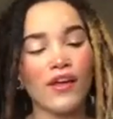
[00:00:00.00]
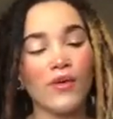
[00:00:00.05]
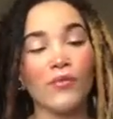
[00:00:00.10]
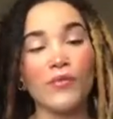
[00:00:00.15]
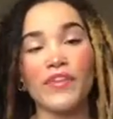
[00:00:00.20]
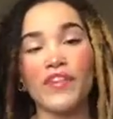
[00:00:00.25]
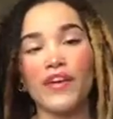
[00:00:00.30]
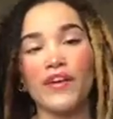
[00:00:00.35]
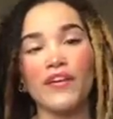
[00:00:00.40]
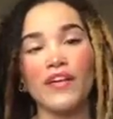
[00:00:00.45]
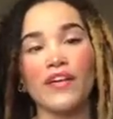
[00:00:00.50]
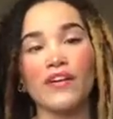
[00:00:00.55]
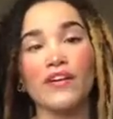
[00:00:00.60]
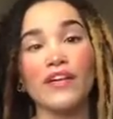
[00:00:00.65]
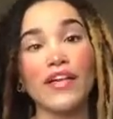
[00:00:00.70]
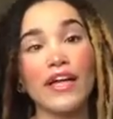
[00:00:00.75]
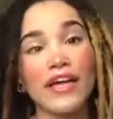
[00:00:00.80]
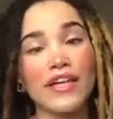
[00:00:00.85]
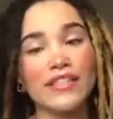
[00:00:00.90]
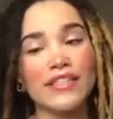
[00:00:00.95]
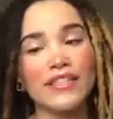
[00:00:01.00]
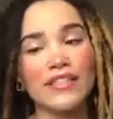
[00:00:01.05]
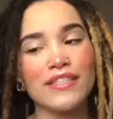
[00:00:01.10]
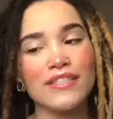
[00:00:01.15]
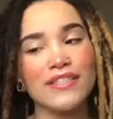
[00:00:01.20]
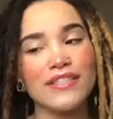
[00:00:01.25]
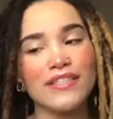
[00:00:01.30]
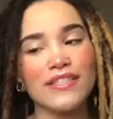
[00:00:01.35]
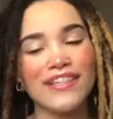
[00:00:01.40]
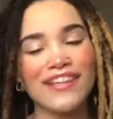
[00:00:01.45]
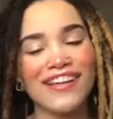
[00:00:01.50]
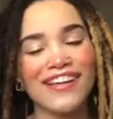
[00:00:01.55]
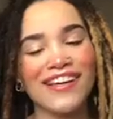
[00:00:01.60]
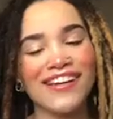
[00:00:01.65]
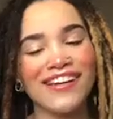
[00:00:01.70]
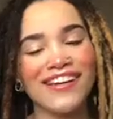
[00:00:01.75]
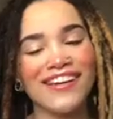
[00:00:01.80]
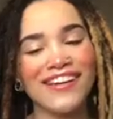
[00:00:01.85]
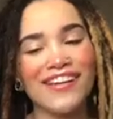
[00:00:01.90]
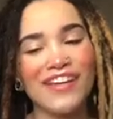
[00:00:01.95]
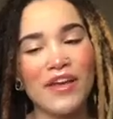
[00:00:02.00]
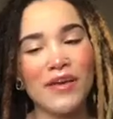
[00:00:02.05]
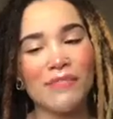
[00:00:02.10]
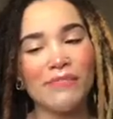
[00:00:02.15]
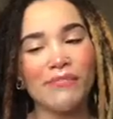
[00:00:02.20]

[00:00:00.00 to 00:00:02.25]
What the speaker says: without her glasses today,